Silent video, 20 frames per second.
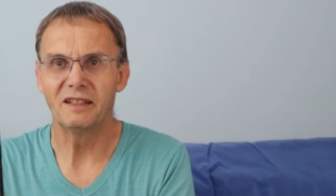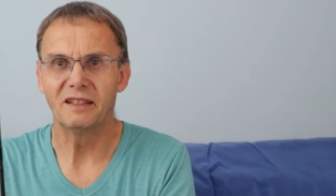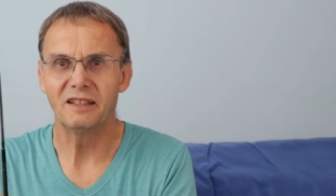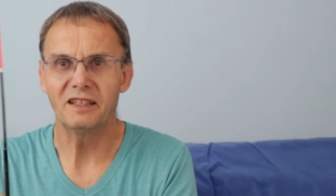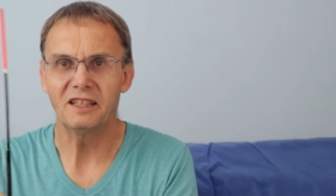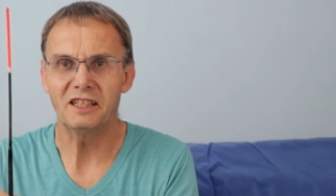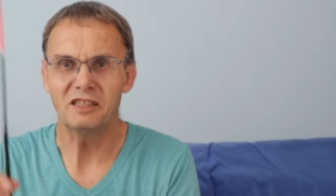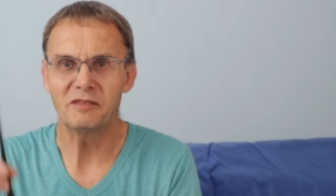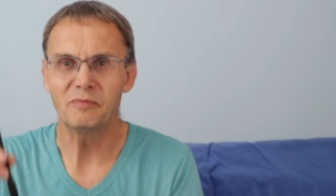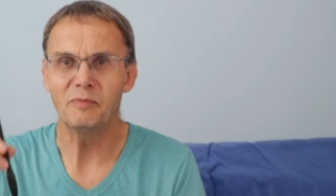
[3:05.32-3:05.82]

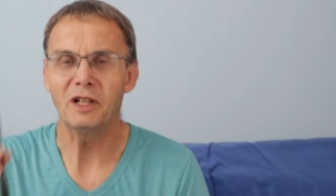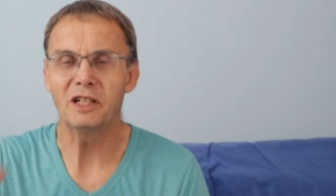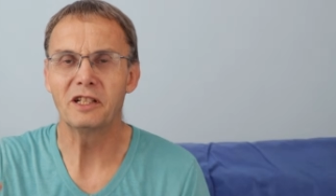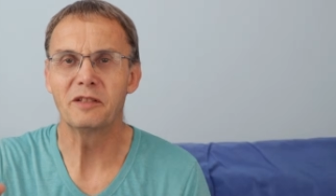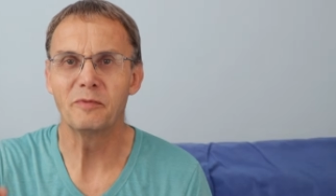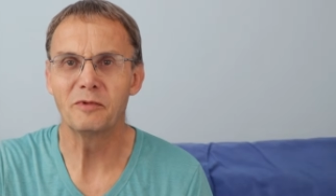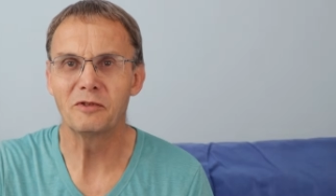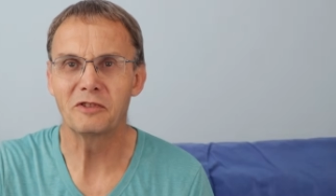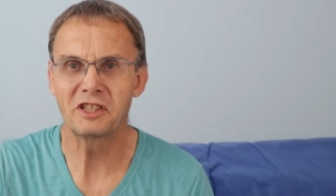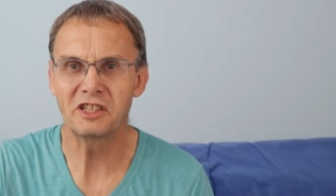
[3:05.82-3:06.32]
It's
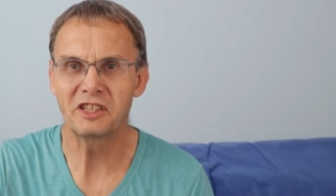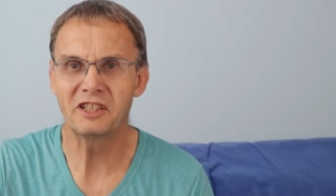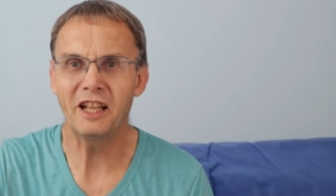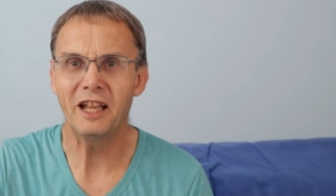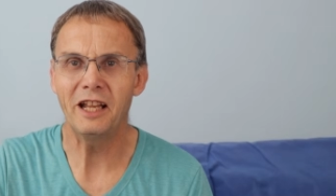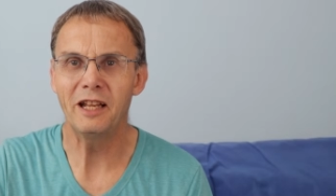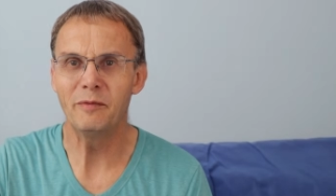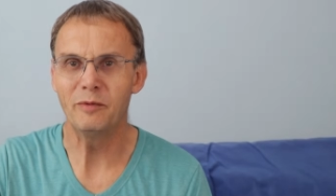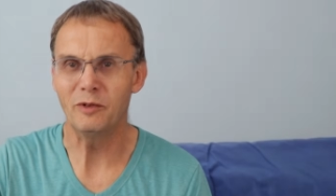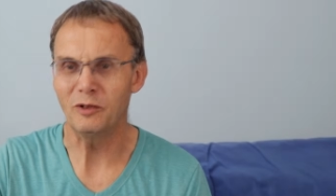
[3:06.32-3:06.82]
much more
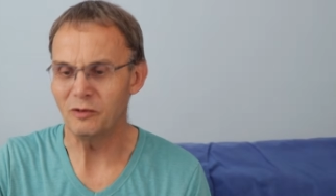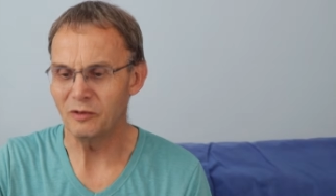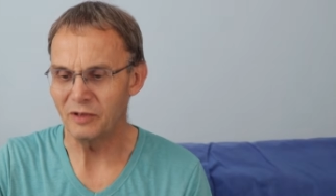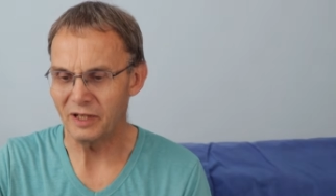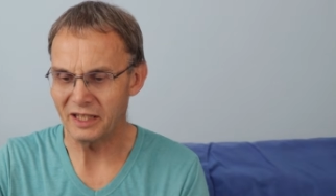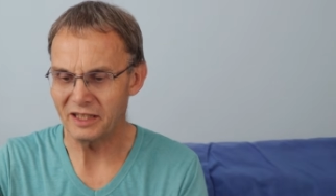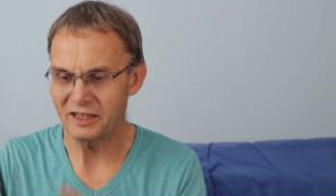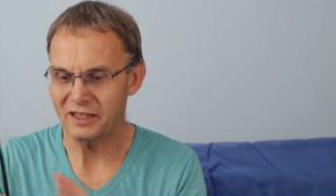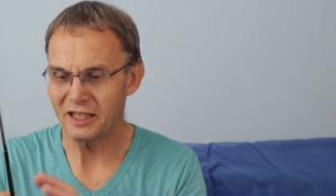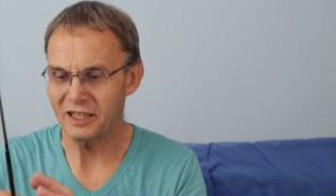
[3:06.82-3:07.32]
stable.
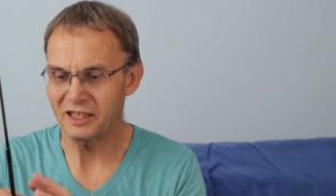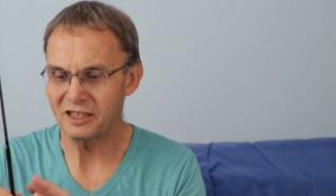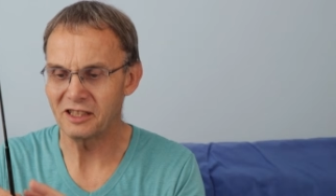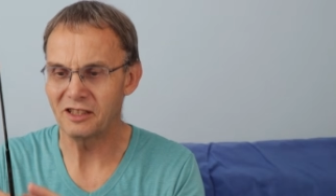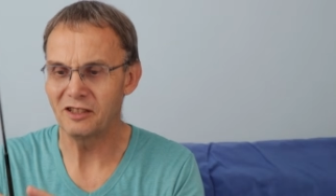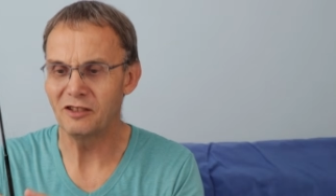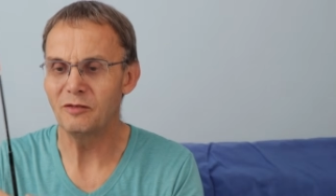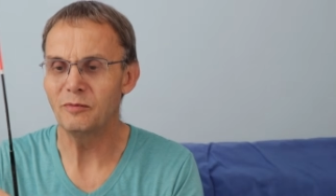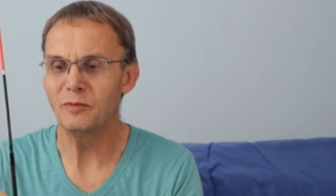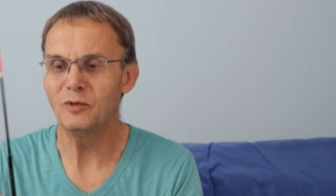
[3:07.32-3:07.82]
It takes a
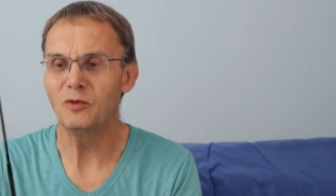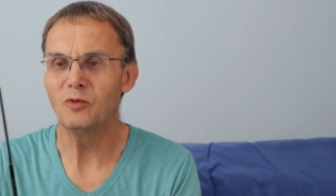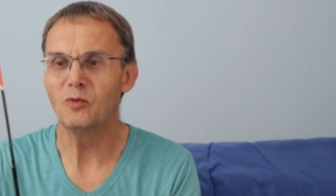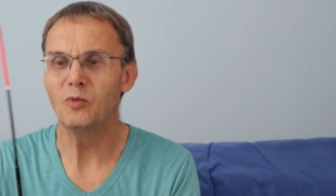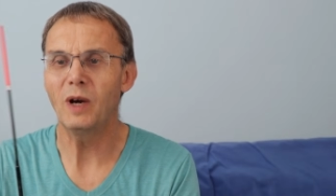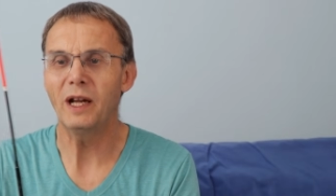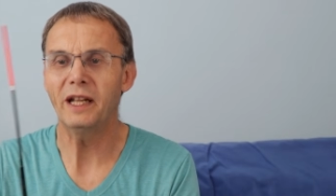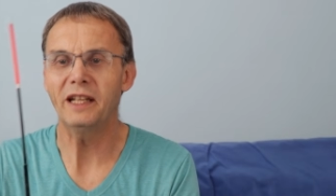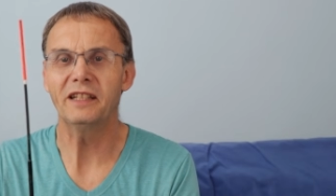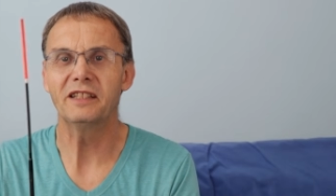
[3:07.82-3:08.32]
lot more
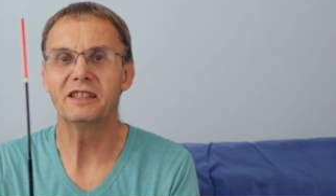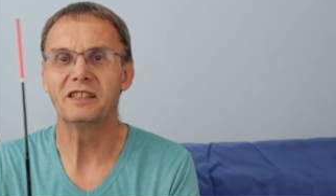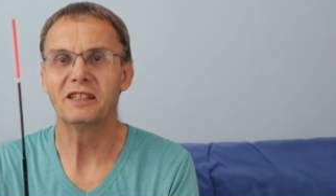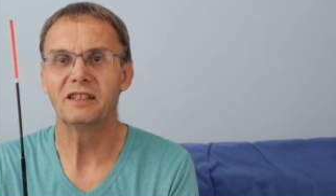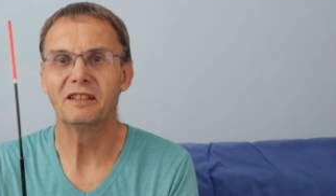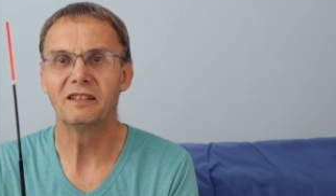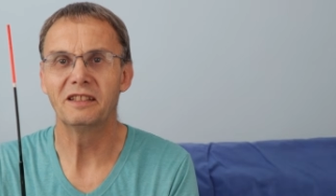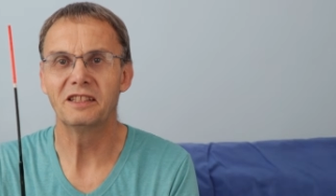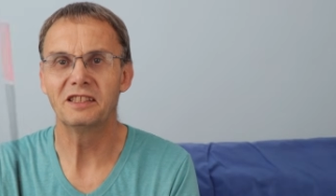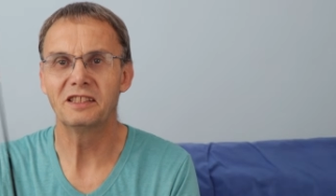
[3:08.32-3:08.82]
weight.
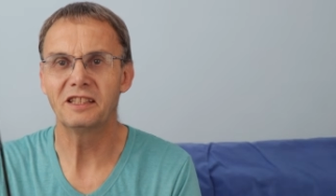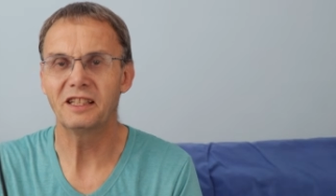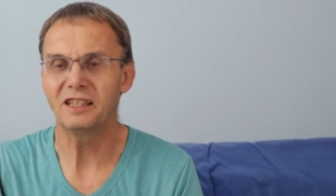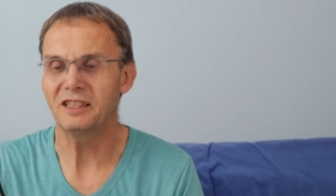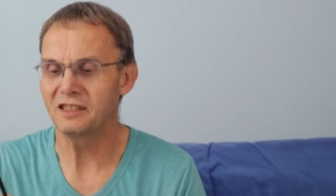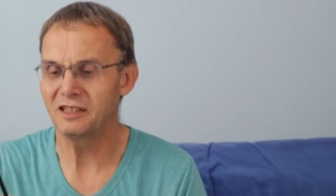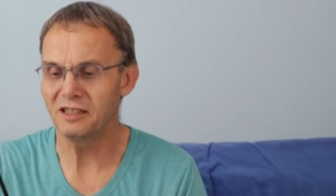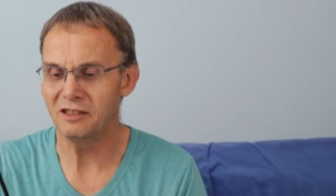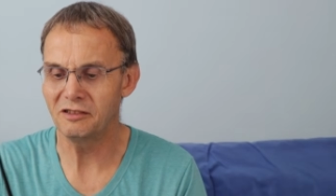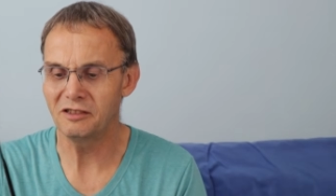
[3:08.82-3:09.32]
This
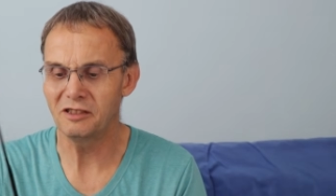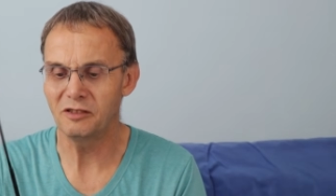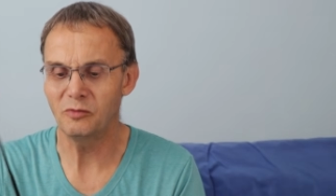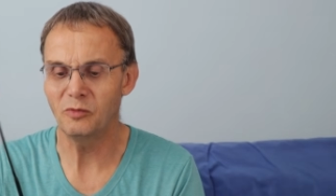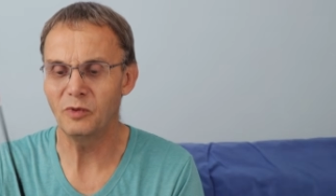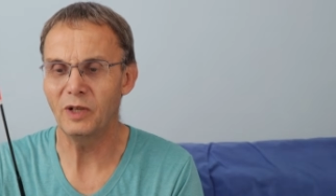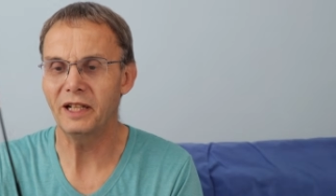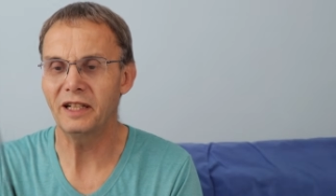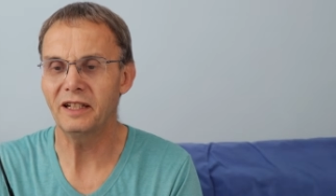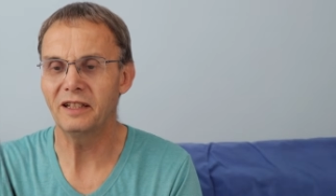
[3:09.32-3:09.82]
takes loads of
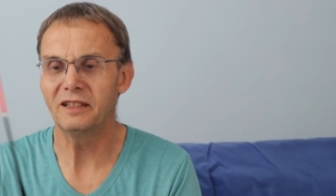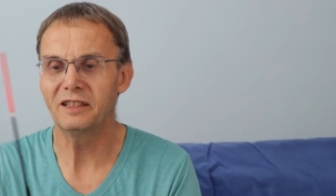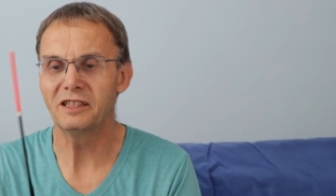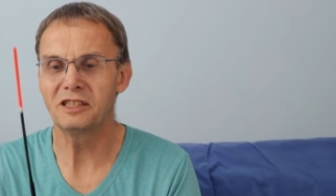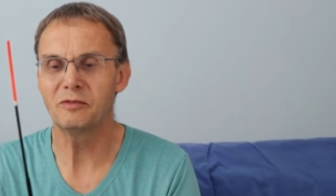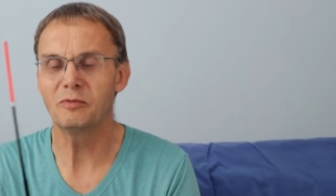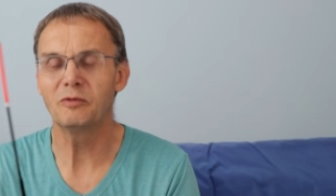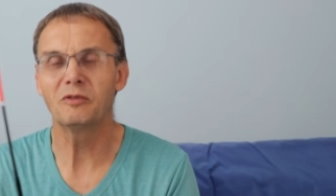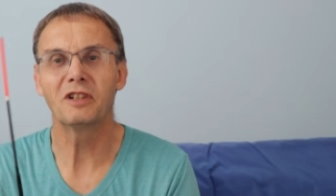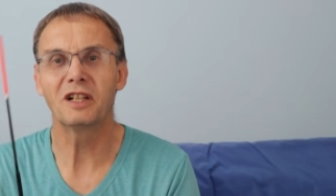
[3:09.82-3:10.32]
weight.
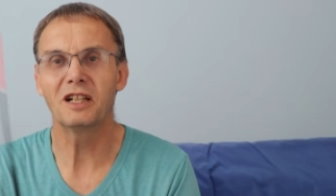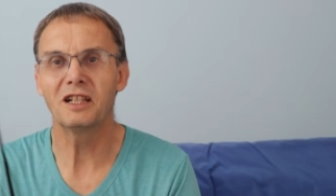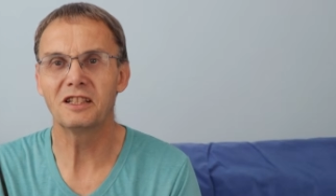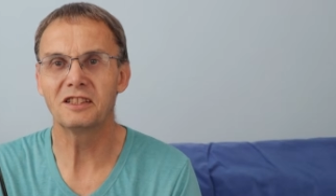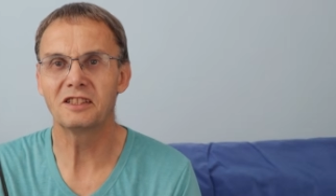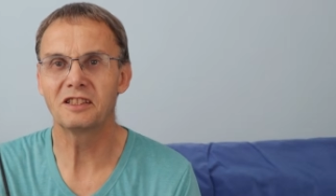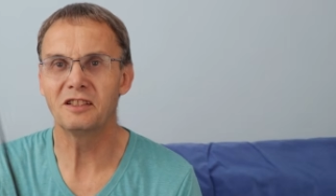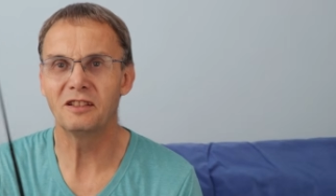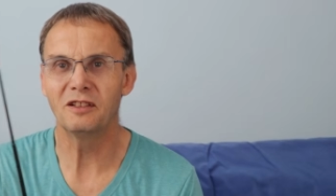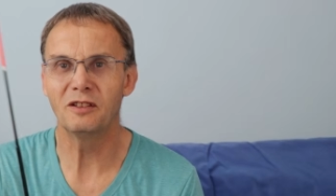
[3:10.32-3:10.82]
This will
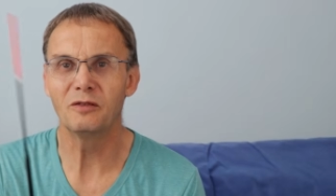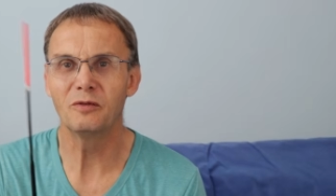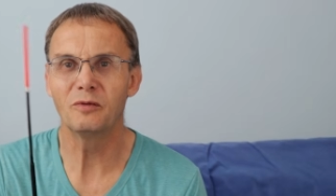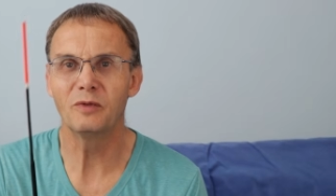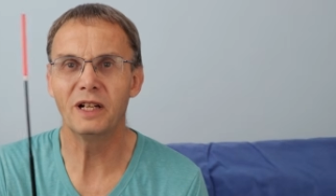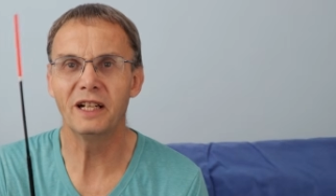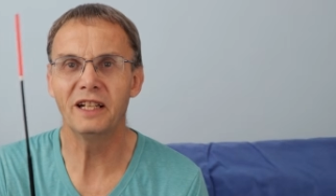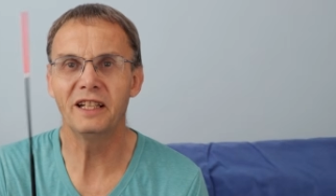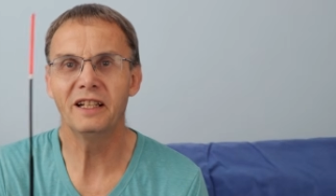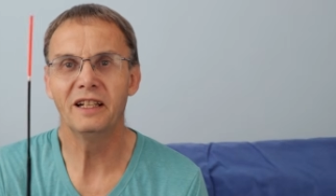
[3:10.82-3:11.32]
cast a long
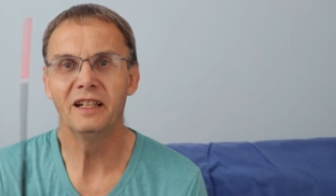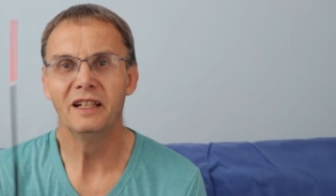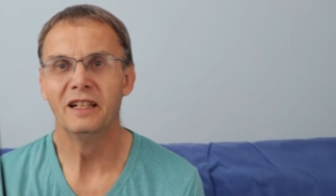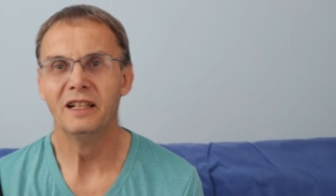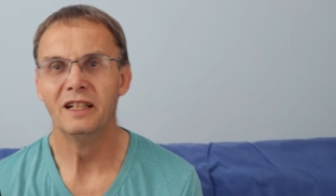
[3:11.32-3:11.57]
way.